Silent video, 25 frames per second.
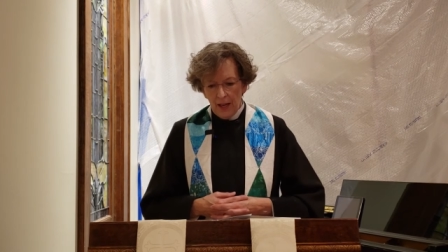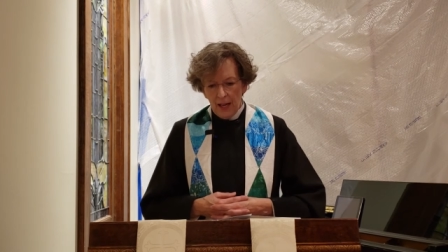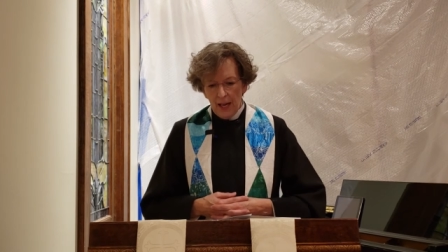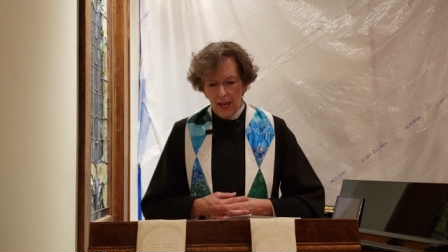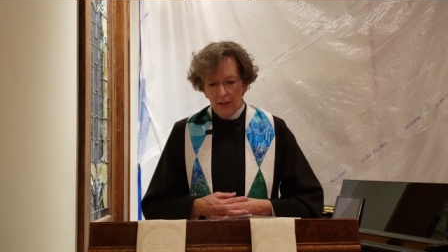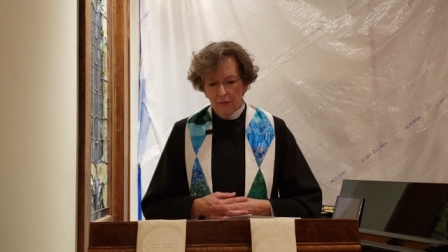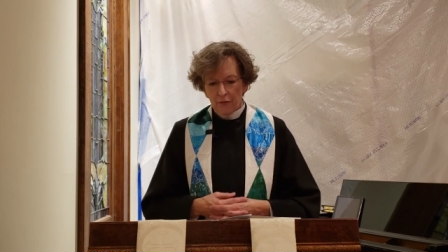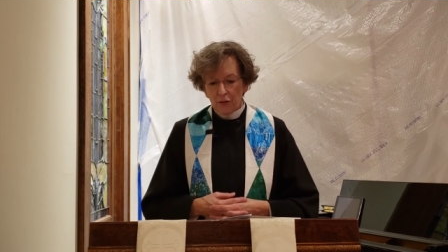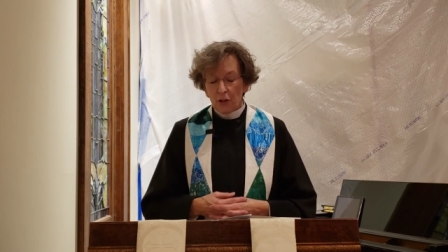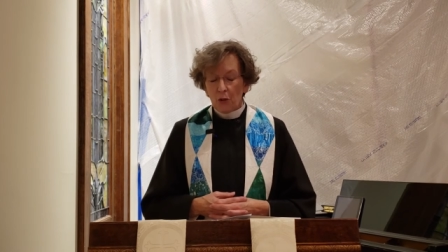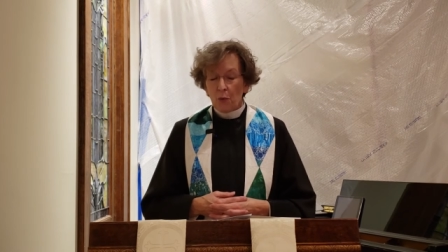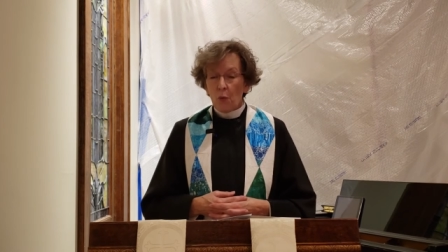
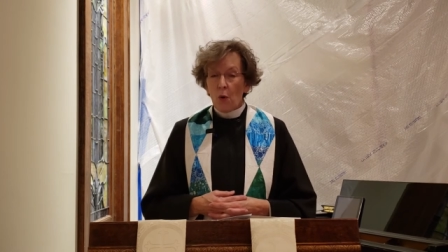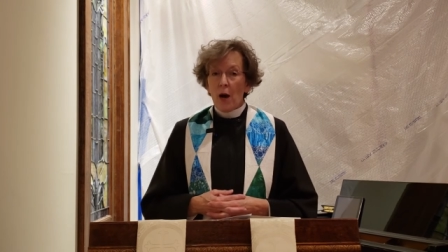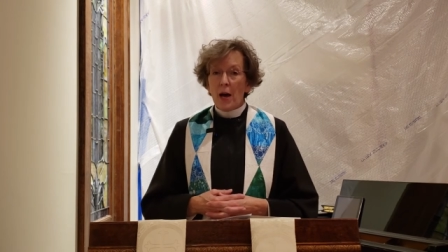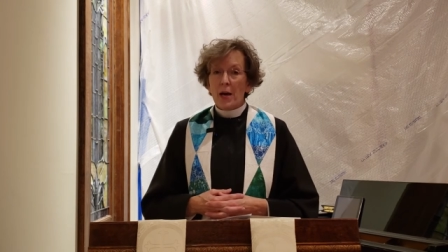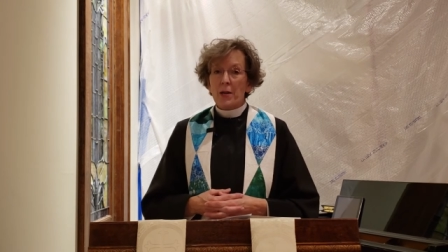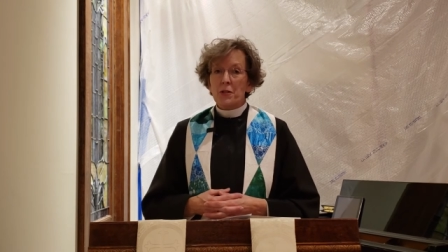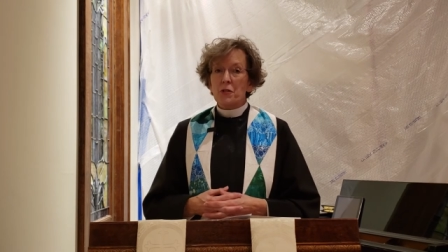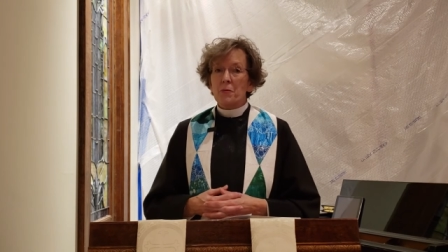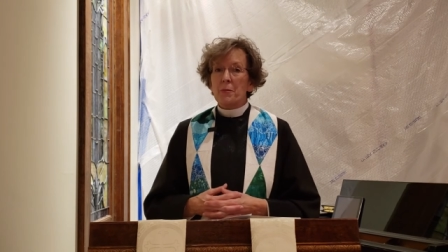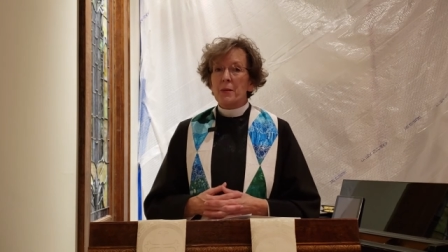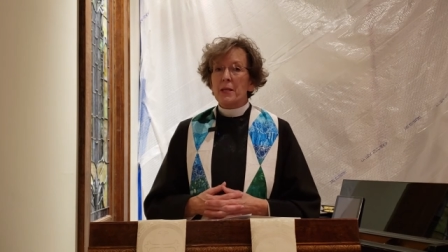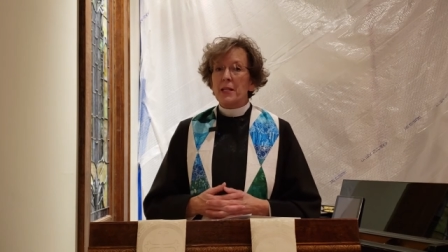After the
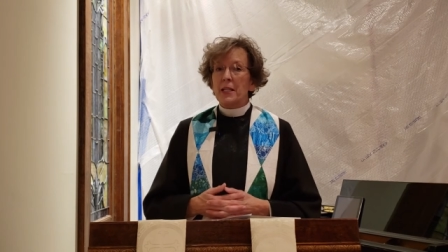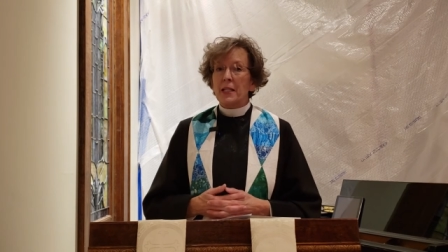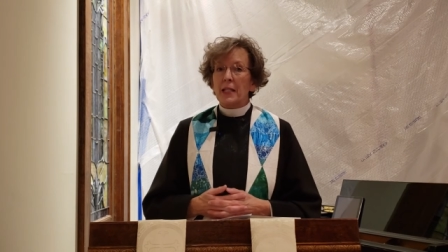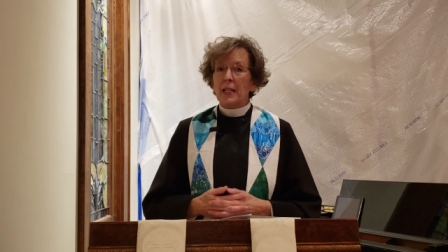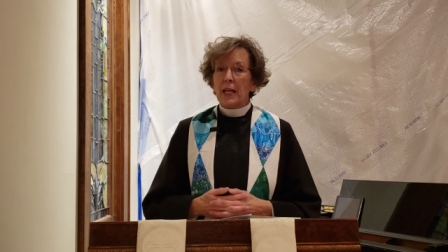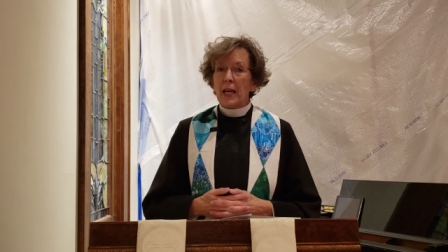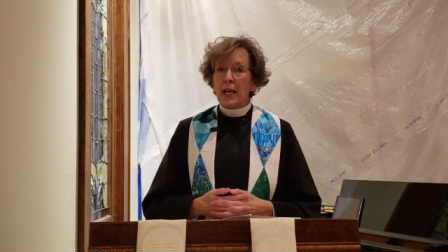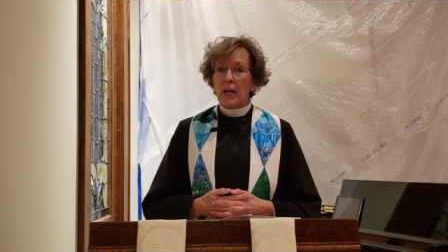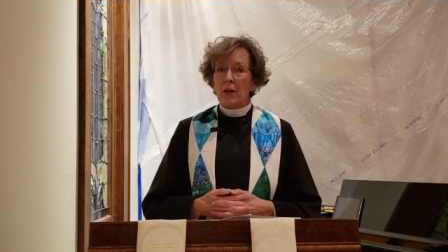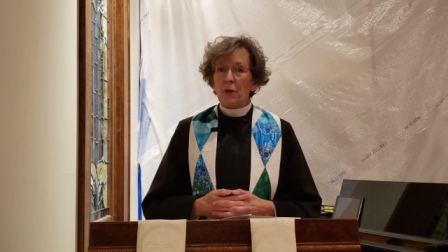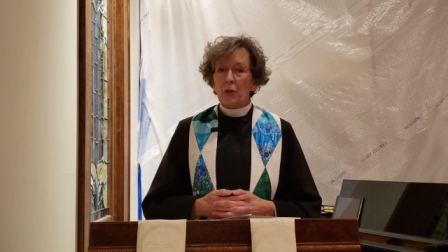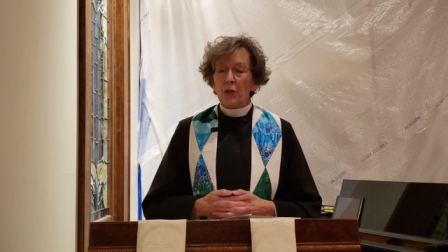wise men
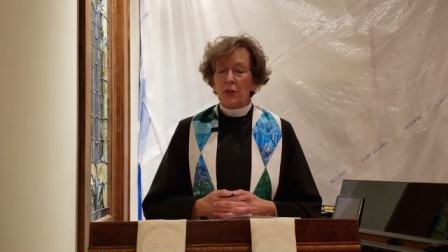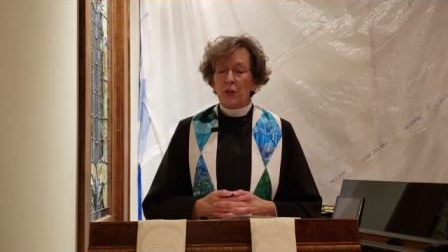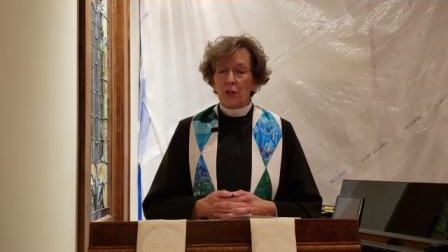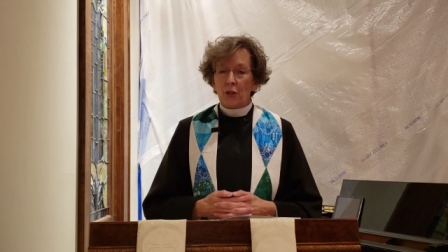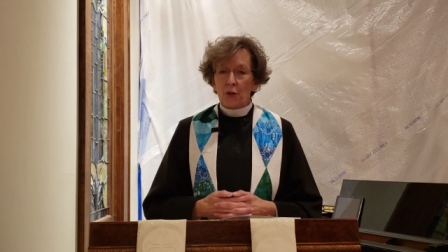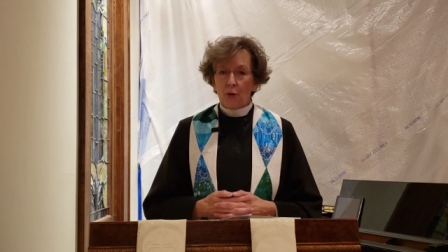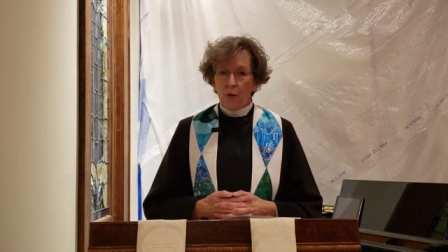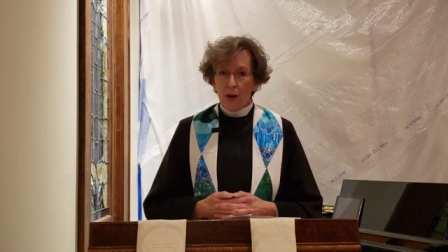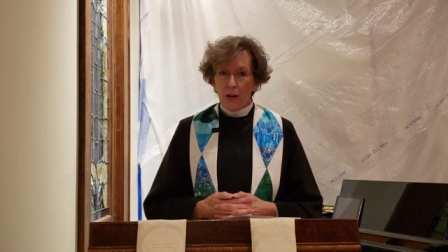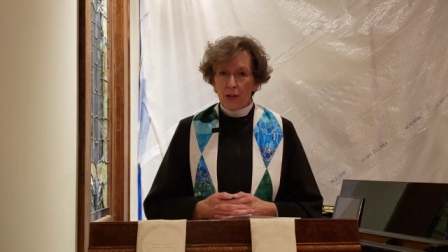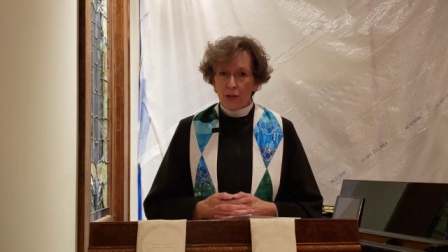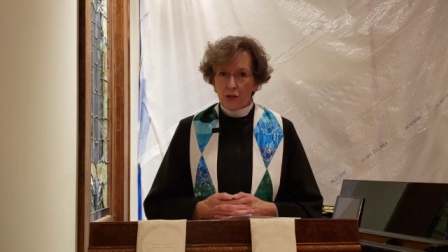encountered the
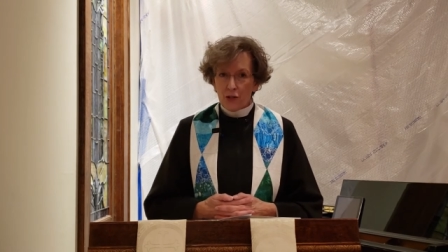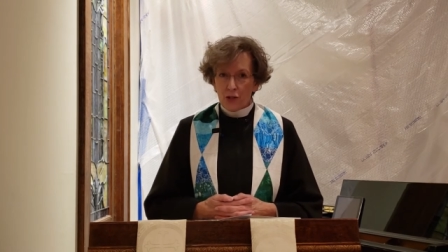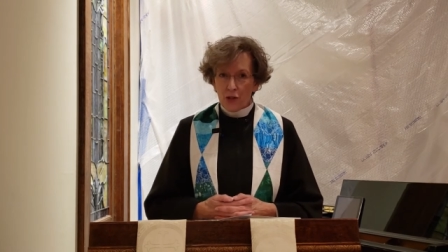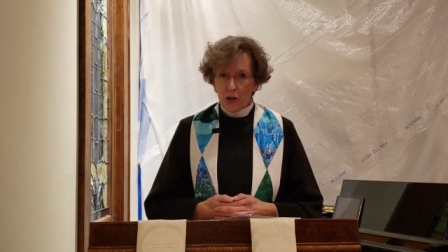Christ